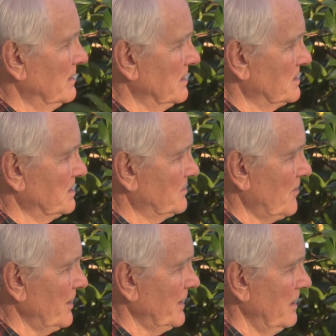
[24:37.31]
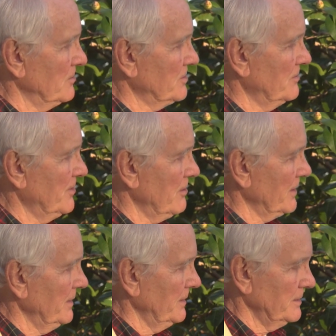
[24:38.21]
This is Frankhauser
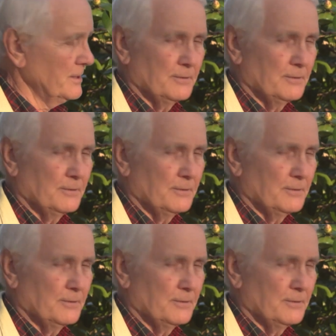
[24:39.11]
variegated,